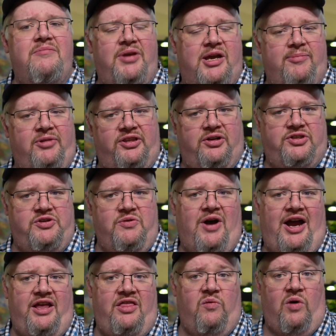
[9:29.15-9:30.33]
become a little too
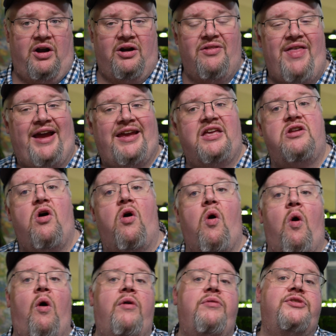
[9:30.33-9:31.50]
high in the water, that can
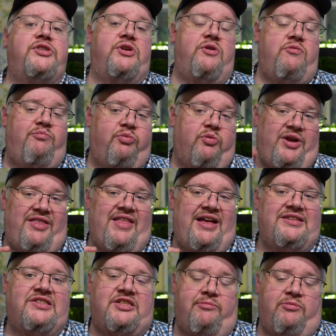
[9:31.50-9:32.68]
also bring
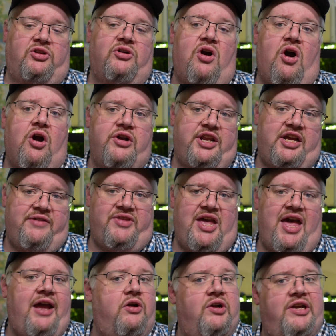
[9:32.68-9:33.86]
that similar hardening of the
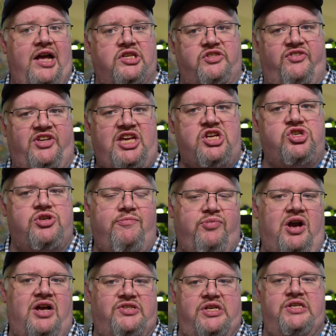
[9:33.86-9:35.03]
egg or calcification
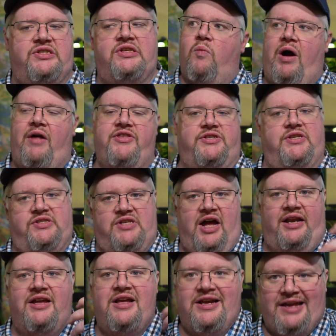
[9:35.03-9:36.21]
process. While this is
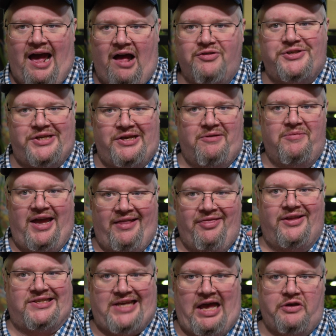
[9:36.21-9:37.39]
not calcium and
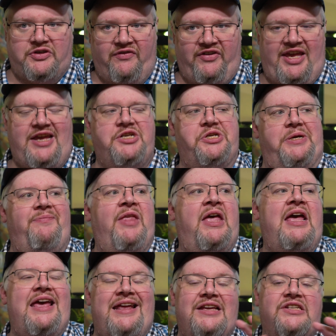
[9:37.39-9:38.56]
thus calcification,
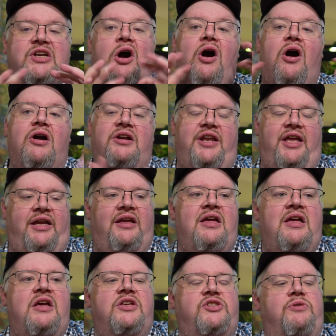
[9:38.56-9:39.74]
it is a hardening.
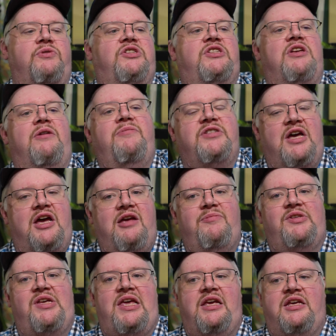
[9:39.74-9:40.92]
So
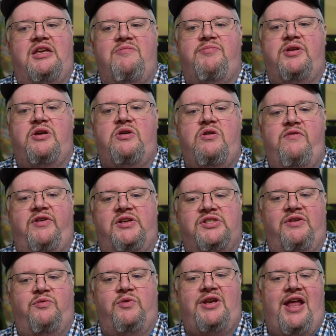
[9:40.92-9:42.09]
sometimes it can behoove us,
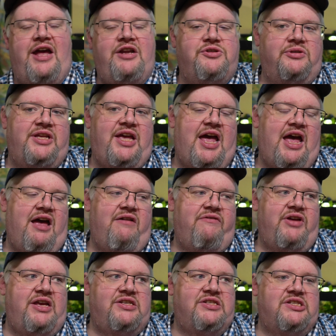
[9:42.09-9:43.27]
if we naturally have
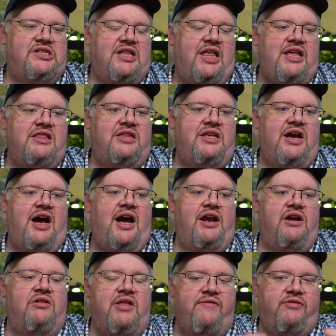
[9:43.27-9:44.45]
a slightly
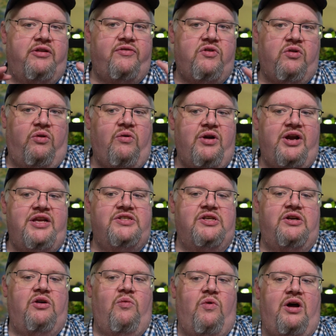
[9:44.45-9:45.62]
higher level of chlorides in
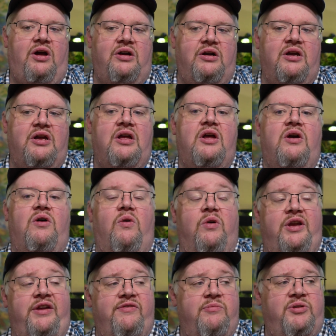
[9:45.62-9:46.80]
our water, or
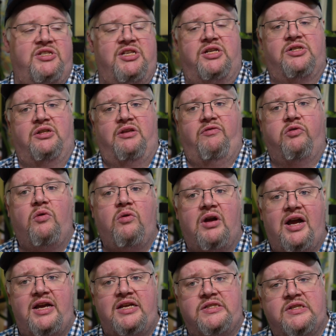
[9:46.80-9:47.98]
even potentially
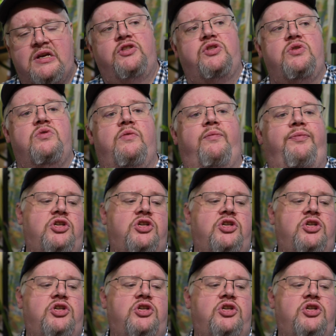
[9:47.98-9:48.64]
fluorides, to